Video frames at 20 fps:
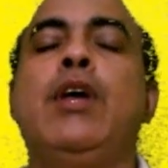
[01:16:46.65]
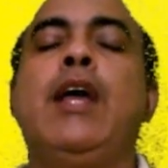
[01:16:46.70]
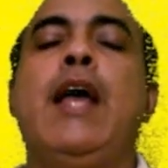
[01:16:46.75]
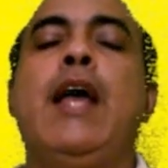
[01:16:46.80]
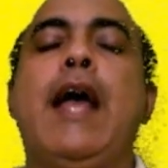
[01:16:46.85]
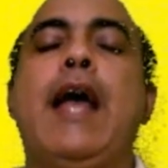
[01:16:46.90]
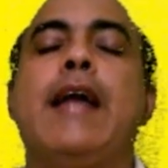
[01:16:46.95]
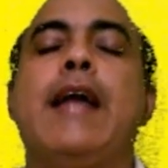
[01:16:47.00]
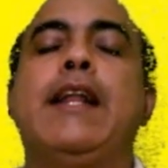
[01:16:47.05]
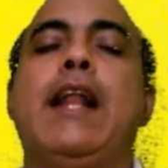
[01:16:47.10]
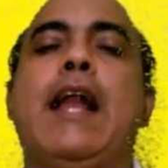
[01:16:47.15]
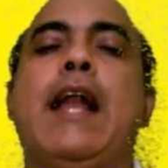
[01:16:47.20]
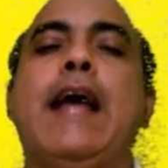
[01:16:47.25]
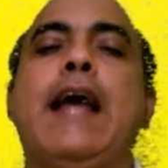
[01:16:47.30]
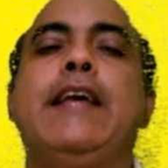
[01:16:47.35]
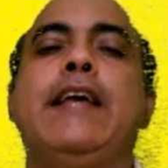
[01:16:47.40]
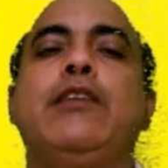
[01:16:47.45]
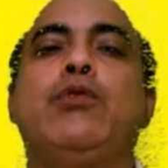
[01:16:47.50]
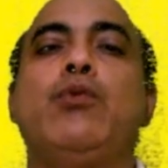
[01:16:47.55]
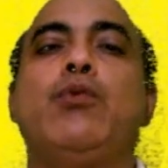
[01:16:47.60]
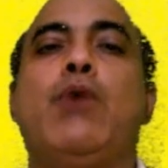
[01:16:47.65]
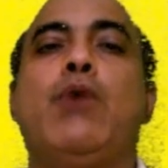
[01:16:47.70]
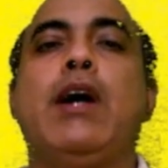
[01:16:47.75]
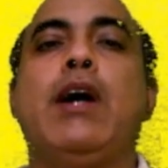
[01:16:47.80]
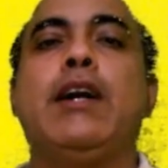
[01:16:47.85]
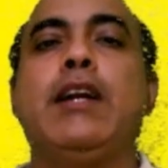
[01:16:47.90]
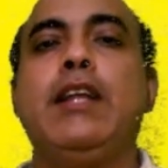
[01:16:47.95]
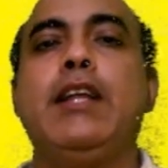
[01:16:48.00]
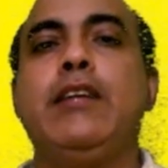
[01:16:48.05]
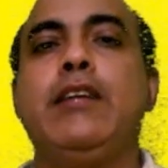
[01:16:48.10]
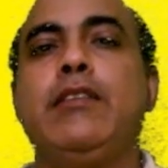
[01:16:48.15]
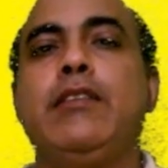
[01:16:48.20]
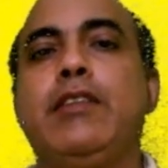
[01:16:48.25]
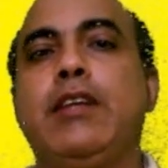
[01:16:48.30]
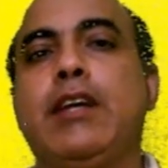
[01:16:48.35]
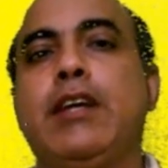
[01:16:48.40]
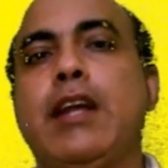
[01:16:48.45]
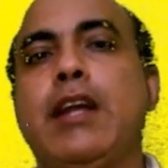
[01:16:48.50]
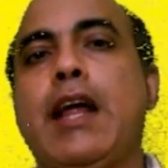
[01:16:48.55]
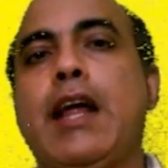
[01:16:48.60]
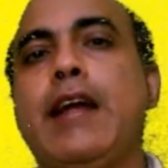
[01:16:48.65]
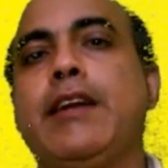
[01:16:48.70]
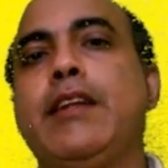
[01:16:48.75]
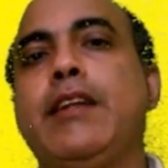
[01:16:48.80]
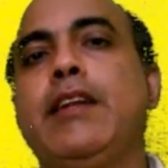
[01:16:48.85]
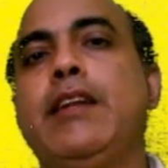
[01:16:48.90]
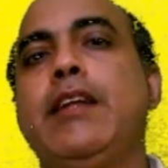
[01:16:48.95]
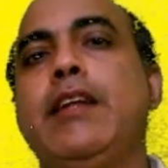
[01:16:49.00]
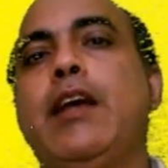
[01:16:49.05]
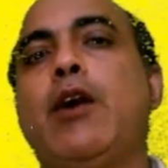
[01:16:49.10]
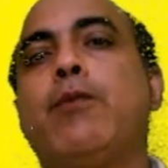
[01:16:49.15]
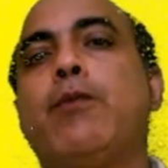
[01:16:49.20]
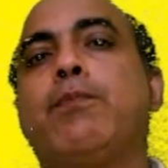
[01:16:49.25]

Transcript: analyze what is the criteria,